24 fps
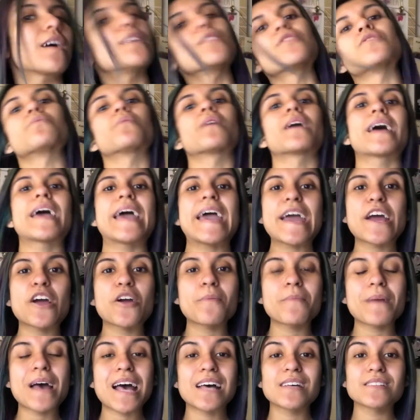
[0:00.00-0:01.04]
I do a
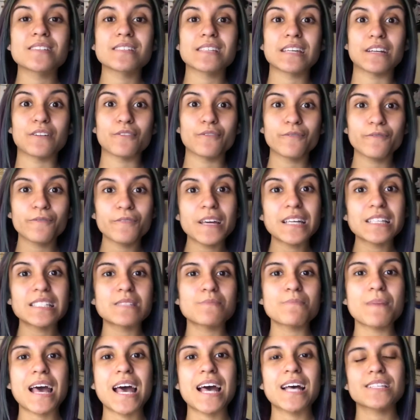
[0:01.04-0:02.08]
hair mask and a
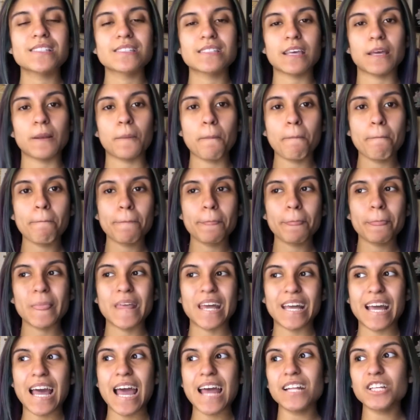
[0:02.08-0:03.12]
face mask, and
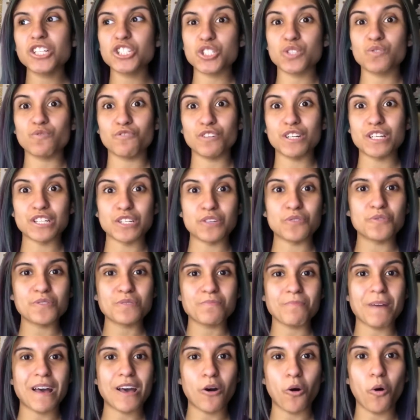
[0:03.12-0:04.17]
it kind of just
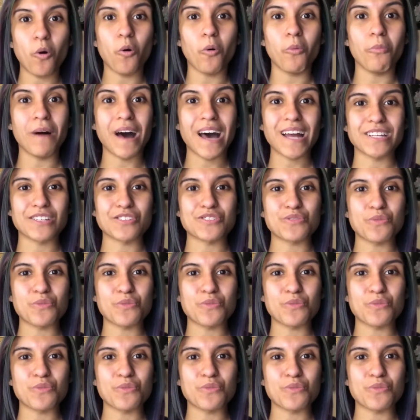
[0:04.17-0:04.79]
renews my whole body.